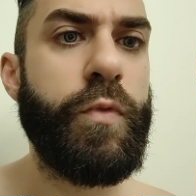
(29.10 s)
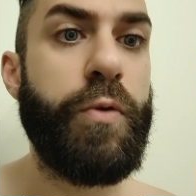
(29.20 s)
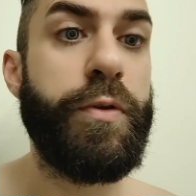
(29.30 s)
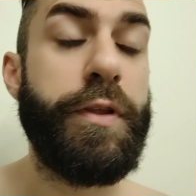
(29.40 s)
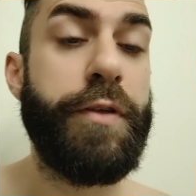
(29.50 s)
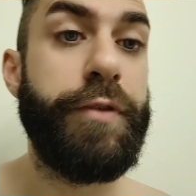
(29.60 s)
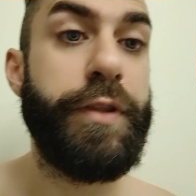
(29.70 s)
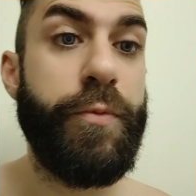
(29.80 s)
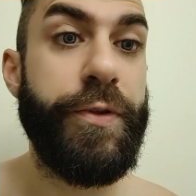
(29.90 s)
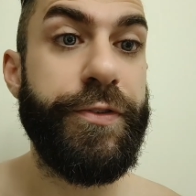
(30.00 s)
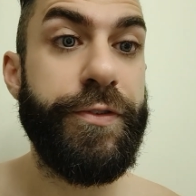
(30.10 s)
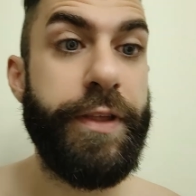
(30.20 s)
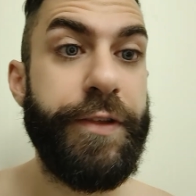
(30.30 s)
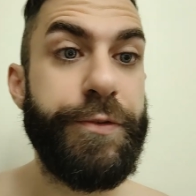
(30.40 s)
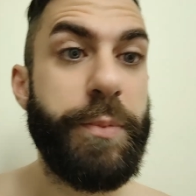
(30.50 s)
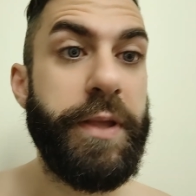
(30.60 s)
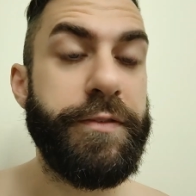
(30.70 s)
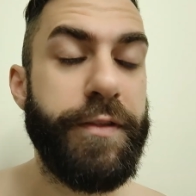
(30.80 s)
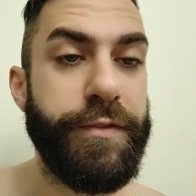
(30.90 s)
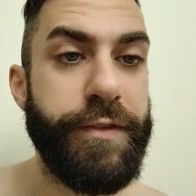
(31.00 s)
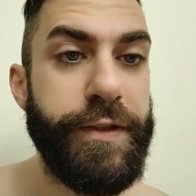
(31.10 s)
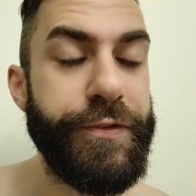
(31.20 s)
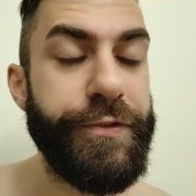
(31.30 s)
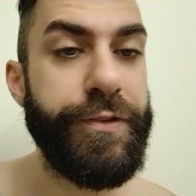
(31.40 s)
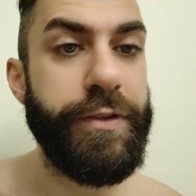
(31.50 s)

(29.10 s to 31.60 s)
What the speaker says: Well, I really wasn't expecting this